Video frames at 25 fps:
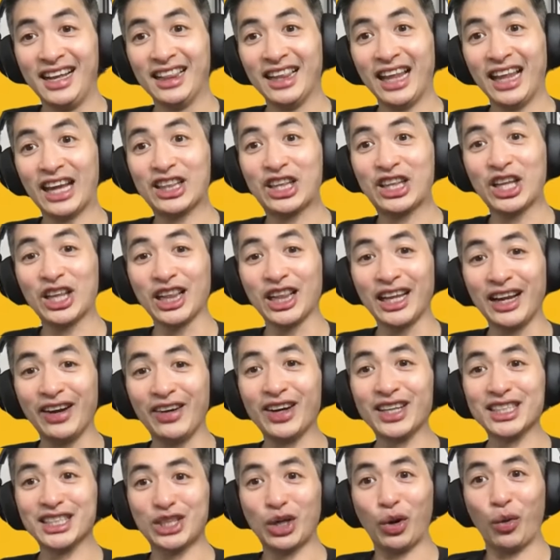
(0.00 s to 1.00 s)
Like the
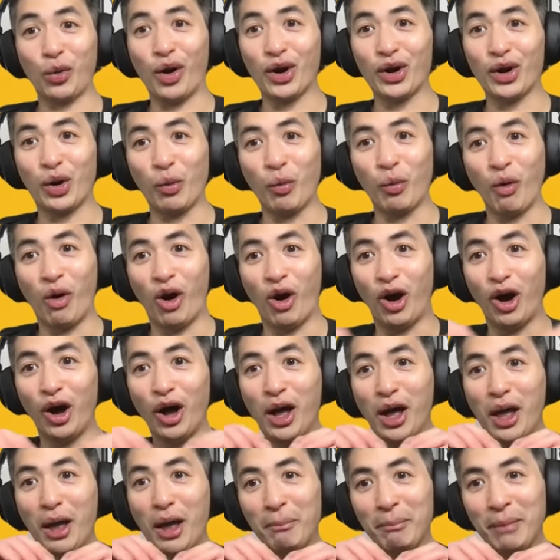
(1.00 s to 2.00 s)
lyrics to Wonderwall
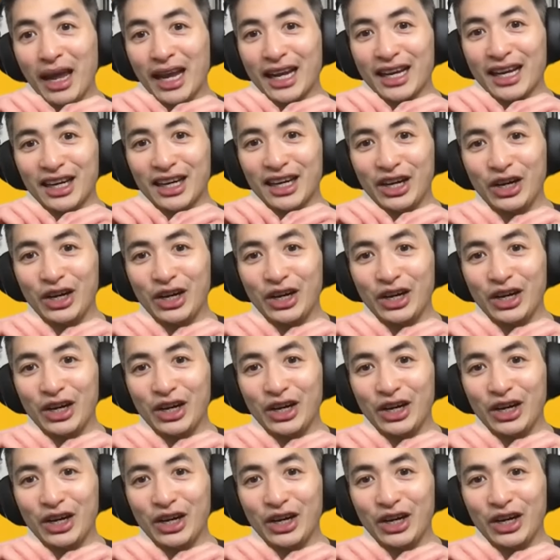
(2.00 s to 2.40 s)
make